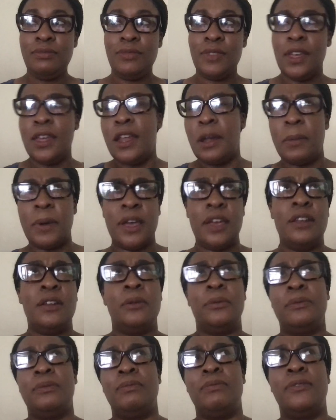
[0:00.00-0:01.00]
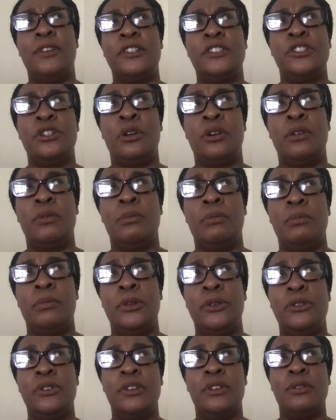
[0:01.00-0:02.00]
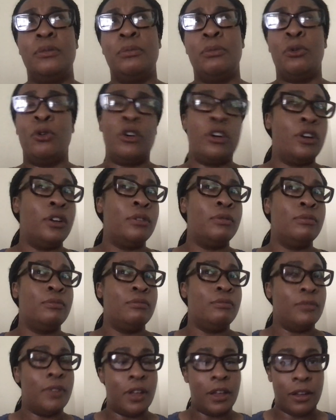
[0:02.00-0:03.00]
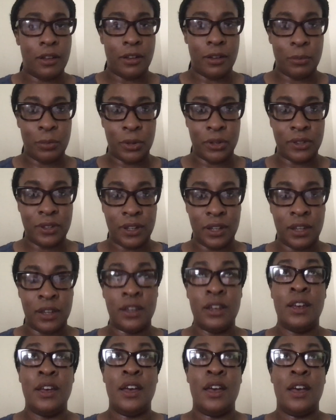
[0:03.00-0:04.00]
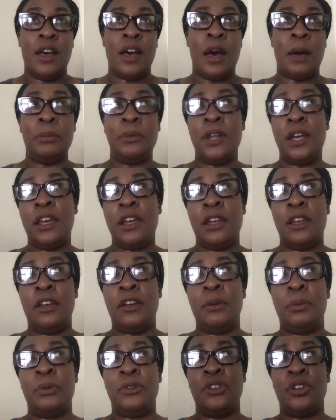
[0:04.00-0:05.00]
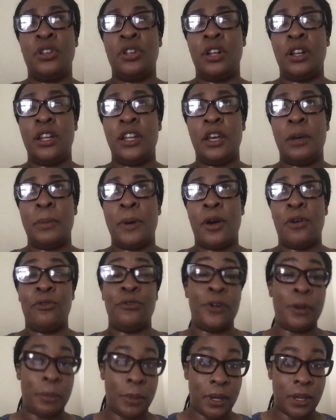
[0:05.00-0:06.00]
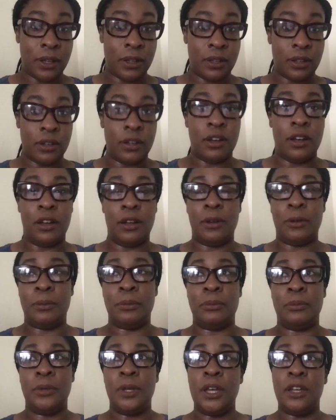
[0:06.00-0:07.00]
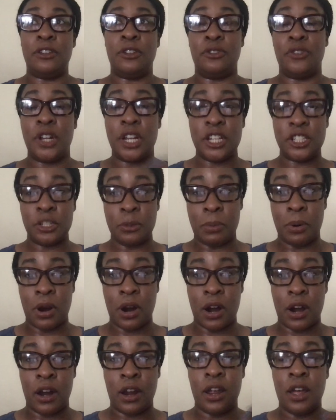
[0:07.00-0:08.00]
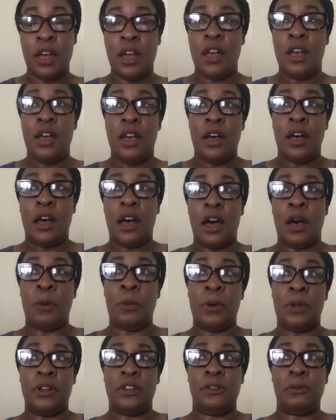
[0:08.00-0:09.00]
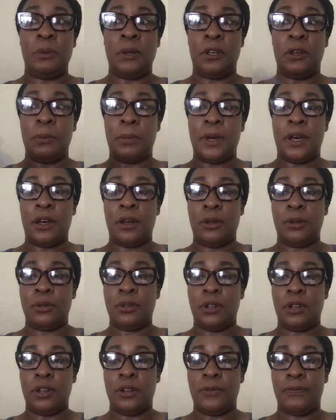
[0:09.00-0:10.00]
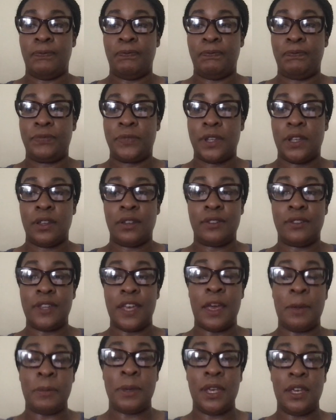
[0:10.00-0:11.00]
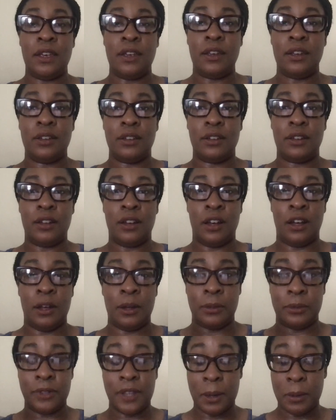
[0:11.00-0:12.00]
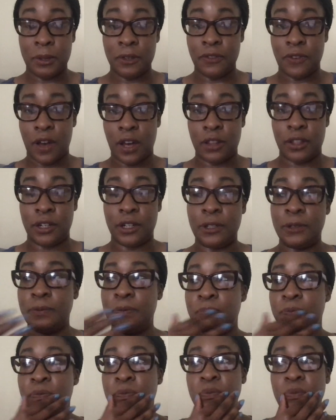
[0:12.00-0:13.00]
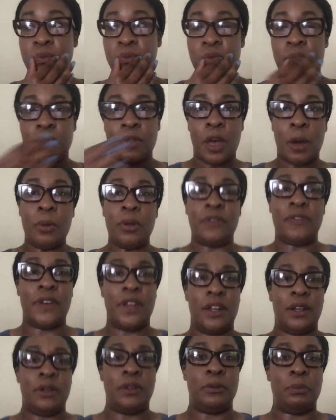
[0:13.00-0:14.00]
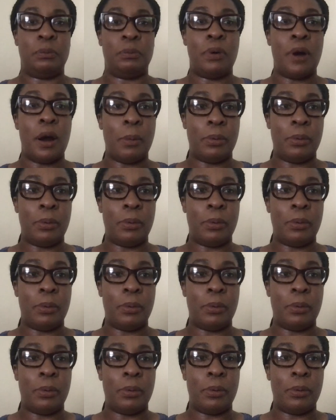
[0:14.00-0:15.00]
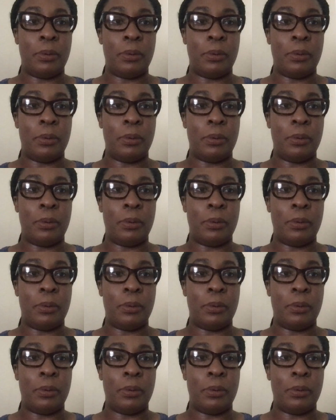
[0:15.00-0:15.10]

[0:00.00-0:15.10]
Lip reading: And I might end up touching on music more. We'll see. I'm thinking particularly about Remick. Because the religion part, I want to speak about Sammy. Sammy's father. I want to find out his proper name.